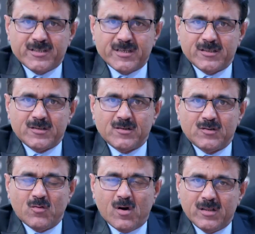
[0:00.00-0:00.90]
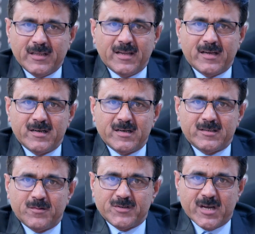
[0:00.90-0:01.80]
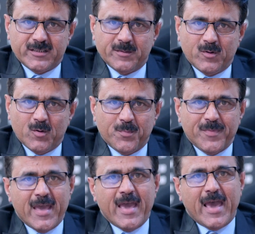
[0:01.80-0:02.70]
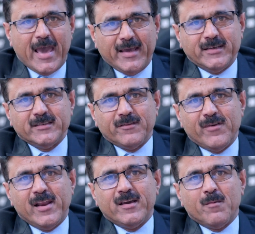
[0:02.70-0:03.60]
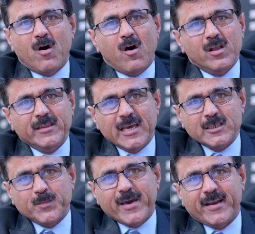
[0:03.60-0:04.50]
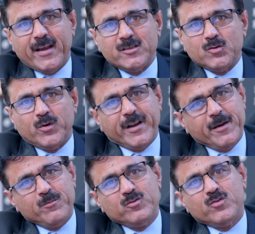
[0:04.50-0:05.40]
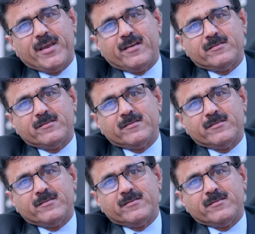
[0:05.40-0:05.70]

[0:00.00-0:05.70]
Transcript: wishes to all the learners of Shashib Group and welcome all the aspirants who dream to join